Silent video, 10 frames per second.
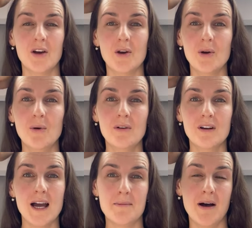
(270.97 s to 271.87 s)
Who
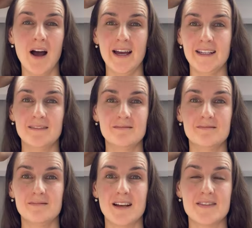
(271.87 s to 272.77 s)
am I
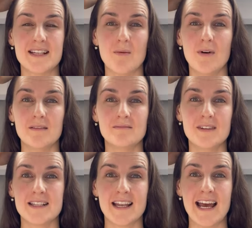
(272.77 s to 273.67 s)
if
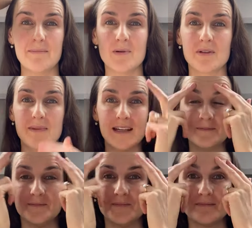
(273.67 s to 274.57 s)
someone is unhappy with
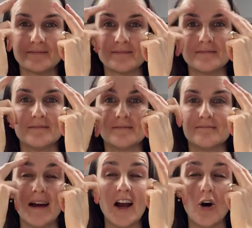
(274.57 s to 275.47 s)
me?
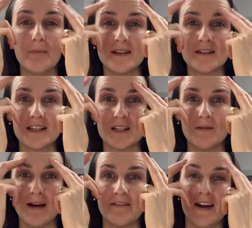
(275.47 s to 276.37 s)
My whole business
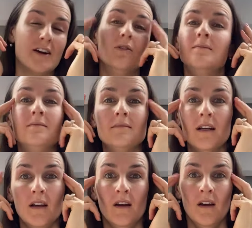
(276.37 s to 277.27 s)
might fail.
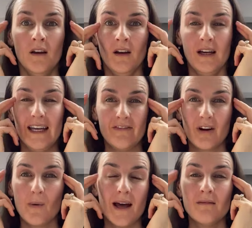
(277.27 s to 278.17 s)

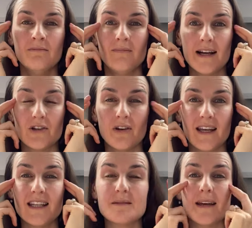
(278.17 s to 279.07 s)
Everyone might turn
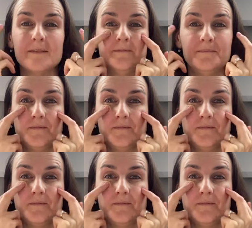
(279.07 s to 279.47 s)
against me.